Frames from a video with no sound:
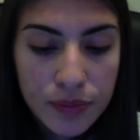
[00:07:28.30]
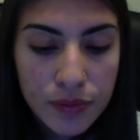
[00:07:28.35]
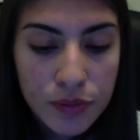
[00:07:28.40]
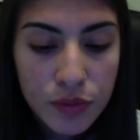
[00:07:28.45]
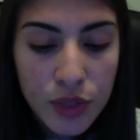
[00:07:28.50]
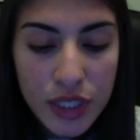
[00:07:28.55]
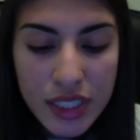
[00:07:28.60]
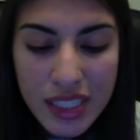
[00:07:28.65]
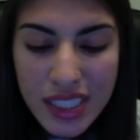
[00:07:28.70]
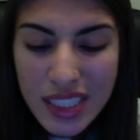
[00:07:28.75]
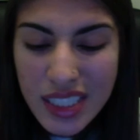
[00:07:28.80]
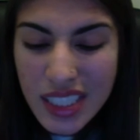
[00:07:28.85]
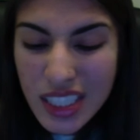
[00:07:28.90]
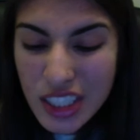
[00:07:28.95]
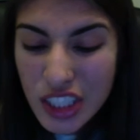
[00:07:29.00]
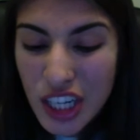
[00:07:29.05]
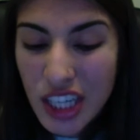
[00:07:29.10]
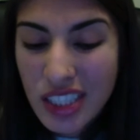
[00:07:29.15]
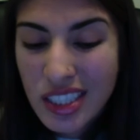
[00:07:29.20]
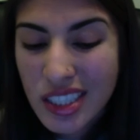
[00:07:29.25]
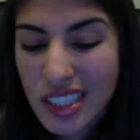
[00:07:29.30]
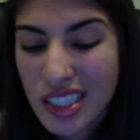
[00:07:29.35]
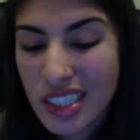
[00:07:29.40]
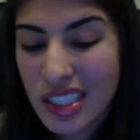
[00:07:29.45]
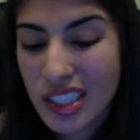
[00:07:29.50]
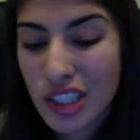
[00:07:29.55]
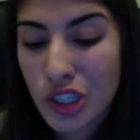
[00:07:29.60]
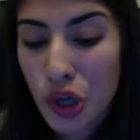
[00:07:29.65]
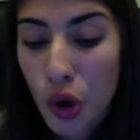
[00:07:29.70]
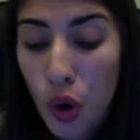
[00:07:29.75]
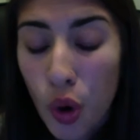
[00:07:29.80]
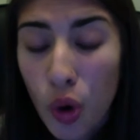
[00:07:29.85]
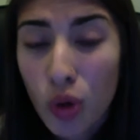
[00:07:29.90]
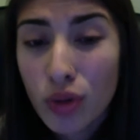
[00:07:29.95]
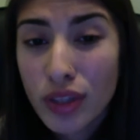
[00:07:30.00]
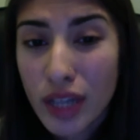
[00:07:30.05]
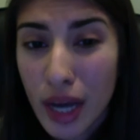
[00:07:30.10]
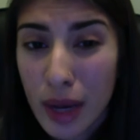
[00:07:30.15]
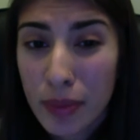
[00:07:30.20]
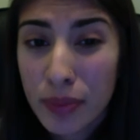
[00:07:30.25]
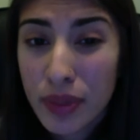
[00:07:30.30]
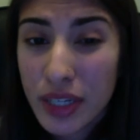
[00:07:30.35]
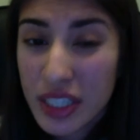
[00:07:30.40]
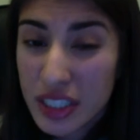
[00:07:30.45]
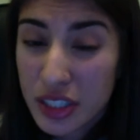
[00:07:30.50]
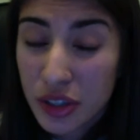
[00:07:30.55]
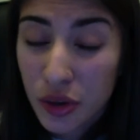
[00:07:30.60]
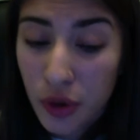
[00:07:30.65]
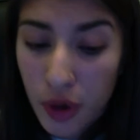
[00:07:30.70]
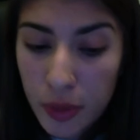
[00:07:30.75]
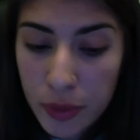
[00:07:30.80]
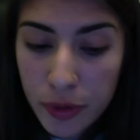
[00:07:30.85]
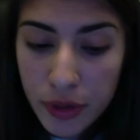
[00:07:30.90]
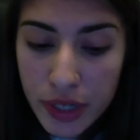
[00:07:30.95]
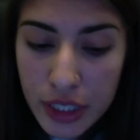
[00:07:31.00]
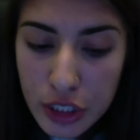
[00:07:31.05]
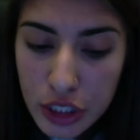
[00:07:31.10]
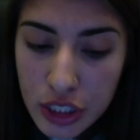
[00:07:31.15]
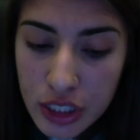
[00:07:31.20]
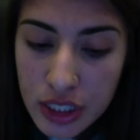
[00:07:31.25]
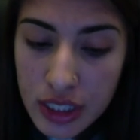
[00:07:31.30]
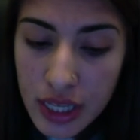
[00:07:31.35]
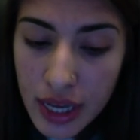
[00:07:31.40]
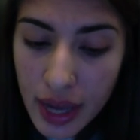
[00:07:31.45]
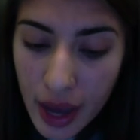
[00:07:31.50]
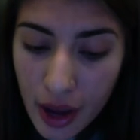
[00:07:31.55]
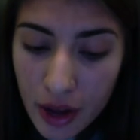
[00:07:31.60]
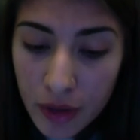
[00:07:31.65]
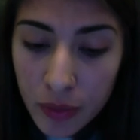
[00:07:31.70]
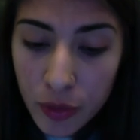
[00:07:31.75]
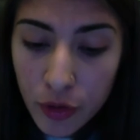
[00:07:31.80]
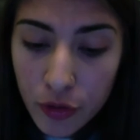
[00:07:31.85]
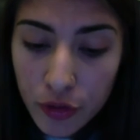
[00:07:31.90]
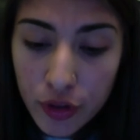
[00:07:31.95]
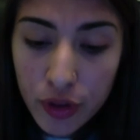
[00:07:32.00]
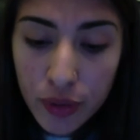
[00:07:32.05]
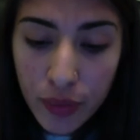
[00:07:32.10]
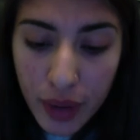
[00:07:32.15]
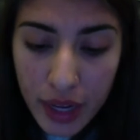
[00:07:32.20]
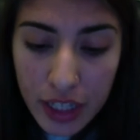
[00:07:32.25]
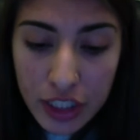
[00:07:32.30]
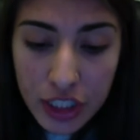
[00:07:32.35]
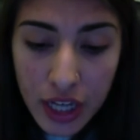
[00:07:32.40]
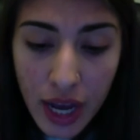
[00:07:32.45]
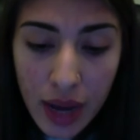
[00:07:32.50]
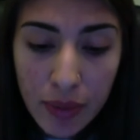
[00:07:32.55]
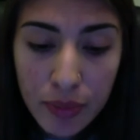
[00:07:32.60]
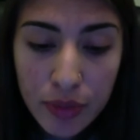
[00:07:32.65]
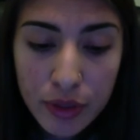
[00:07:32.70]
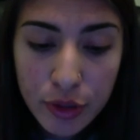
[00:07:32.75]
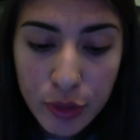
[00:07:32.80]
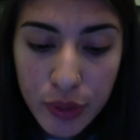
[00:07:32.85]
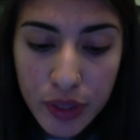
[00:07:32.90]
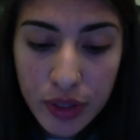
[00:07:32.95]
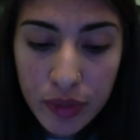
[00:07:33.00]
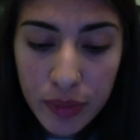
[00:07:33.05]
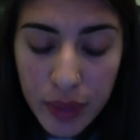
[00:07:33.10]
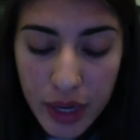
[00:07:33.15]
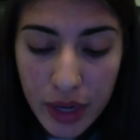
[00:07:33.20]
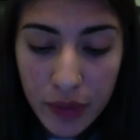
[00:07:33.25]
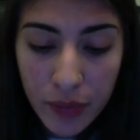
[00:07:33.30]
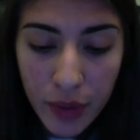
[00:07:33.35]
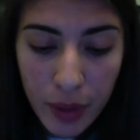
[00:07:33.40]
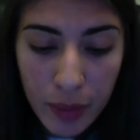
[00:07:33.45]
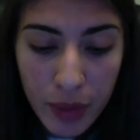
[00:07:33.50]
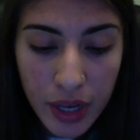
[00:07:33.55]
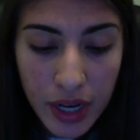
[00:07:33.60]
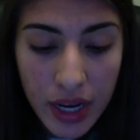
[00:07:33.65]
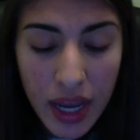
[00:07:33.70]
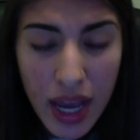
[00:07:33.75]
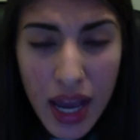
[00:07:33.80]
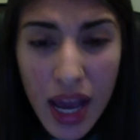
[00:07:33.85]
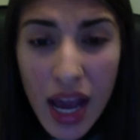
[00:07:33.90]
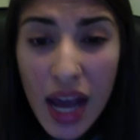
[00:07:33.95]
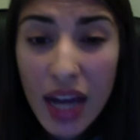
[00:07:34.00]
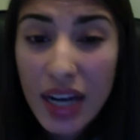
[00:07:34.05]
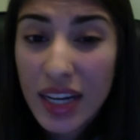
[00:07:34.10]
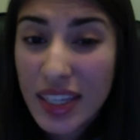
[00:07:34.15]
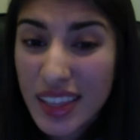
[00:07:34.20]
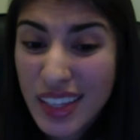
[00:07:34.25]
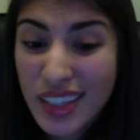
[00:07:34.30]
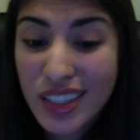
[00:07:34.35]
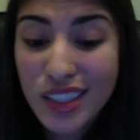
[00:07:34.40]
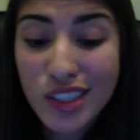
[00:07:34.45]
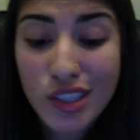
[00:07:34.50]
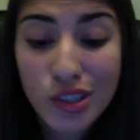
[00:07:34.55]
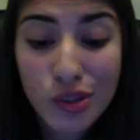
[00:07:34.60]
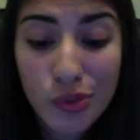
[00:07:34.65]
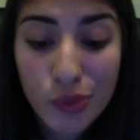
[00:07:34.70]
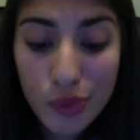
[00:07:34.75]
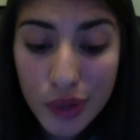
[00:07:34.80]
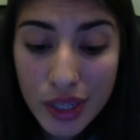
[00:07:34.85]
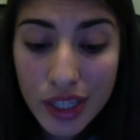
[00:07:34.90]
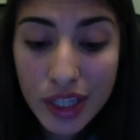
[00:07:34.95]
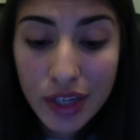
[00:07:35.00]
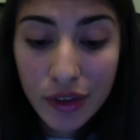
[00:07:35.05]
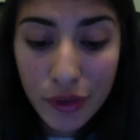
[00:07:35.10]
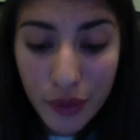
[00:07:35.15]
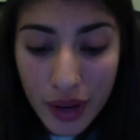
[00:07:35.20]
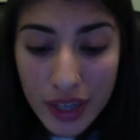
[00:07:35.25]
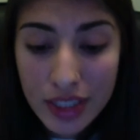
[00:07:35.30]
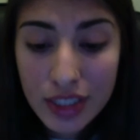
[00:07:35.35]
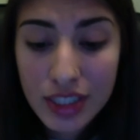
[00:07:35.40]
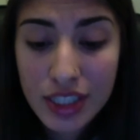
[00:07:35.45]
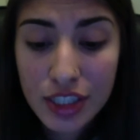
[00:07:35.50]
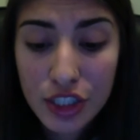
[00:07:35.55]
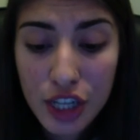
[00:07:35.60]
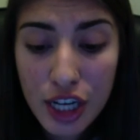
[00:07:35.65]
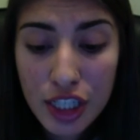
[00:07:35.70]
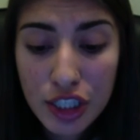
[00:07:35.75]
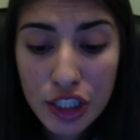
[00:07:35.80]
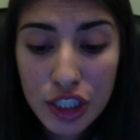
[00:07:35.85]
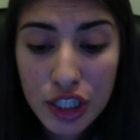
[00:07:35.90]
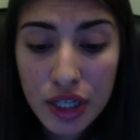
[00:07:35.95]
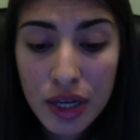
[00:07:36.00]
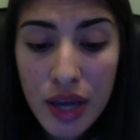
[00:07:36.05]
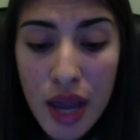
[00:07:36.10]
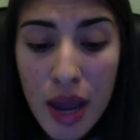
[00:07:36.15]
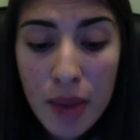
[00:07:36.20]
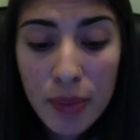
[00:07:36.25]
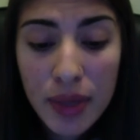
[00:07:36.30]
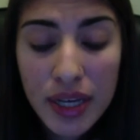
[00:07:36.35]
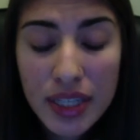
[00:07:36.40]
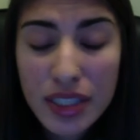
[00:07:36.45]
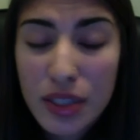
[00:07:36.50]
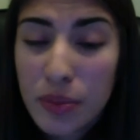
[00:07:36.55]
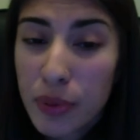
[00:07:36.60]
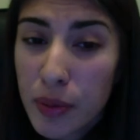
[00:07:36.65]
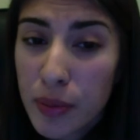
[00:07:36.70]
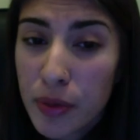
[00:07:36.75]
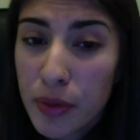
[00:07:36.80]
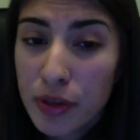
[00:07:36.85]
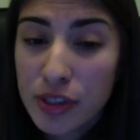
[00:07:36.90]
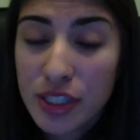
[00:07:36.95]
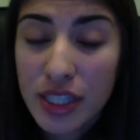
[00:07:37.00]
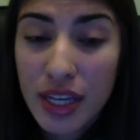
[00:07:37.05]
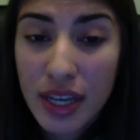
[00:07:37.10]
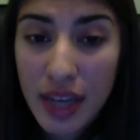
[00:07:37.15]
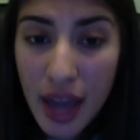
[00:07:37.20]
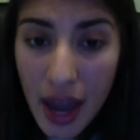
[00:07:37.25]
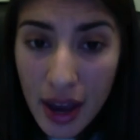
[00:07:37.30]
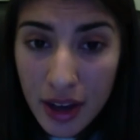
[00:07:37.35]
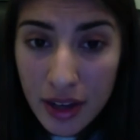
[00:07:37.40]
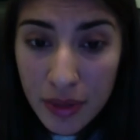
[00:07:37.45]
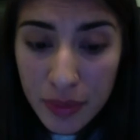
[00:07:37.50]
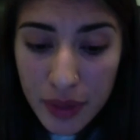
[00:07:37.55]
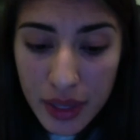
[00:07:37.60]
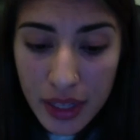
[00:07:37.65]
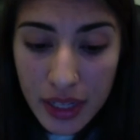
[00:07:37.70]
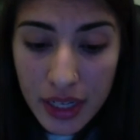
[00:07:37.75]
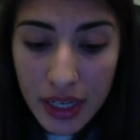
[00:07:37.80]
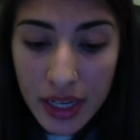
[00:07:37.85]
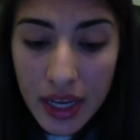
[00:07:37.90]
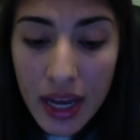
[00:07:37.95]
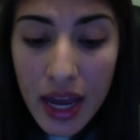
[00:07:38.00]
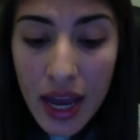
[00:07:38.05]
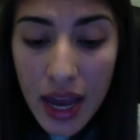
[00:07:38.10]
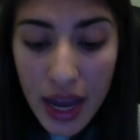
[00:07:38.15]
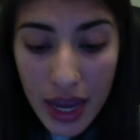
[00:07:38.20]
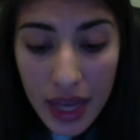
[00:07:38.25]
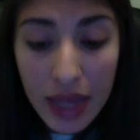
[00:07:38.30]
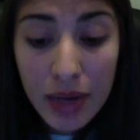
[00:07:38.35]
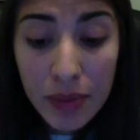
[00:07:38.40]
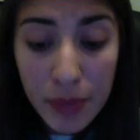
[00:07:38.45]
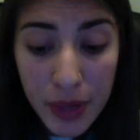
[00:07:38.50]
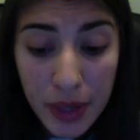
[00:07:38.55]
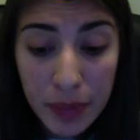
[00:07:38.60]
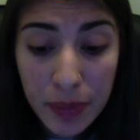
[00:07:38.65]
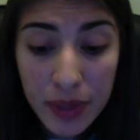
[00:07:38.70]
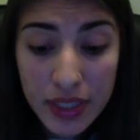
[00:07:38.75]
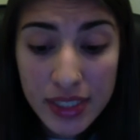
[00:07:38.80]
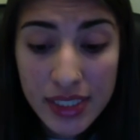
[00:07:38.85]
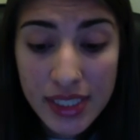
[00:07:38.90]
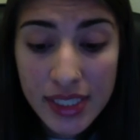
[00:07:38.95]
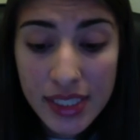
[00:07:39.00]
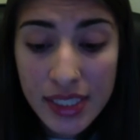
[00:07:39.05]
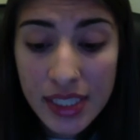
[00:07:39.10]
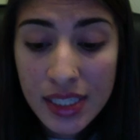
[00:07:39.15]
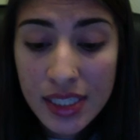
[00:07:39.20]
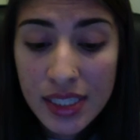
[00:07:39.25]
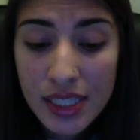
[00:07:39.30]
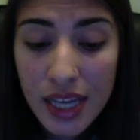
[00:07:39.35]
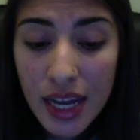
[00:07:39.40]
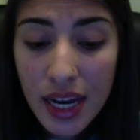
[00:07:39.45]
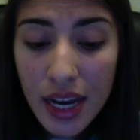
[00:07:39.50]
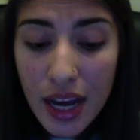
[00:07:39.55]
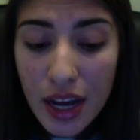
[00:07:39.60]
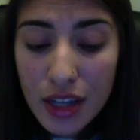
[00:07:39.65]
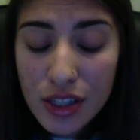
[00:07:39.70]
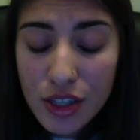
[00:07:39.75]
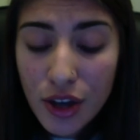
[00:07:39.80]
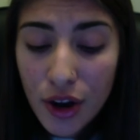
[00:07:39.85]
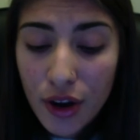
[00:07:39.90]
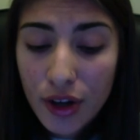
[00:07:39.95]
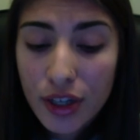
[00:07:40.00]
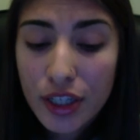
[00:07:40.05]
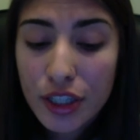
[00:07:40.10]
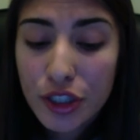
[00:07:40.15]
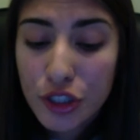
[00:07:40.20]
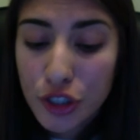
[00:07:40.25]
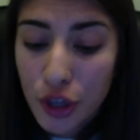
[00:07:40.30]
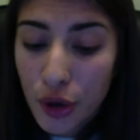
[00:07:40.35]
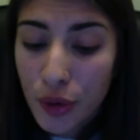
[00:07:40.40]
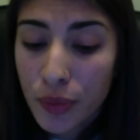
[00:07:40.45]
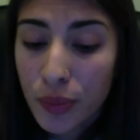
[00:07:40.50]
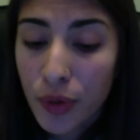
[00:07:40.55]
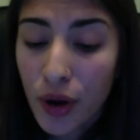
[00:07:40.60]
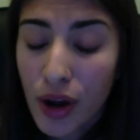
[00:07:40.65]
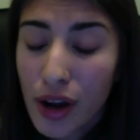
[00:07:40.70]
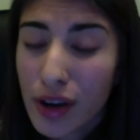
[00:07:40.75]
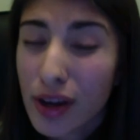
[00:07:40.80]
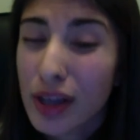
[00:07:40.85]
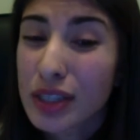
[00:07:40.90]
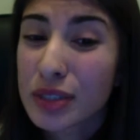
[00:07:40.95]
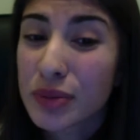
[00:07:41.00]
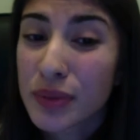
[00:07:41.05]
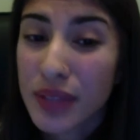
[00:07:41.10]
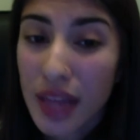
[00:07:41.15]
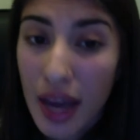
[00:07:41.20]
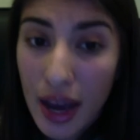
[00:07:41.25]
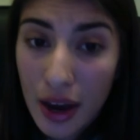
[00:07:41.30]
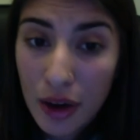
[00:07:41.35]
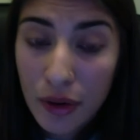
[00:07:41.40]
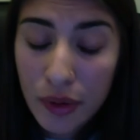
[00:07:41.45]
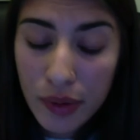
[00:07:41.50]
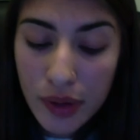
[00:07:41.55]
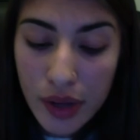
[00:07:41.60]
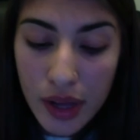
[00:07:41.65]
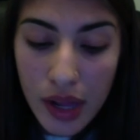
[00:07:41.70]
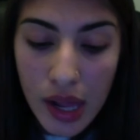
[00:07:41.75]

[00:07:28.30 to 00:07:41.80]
was the suggestion to hold companies and corporations accountable for the wage gap between their men and women. And I think this is a really great suggestion because it promotes accountability in big businesses, and it has already shown progress without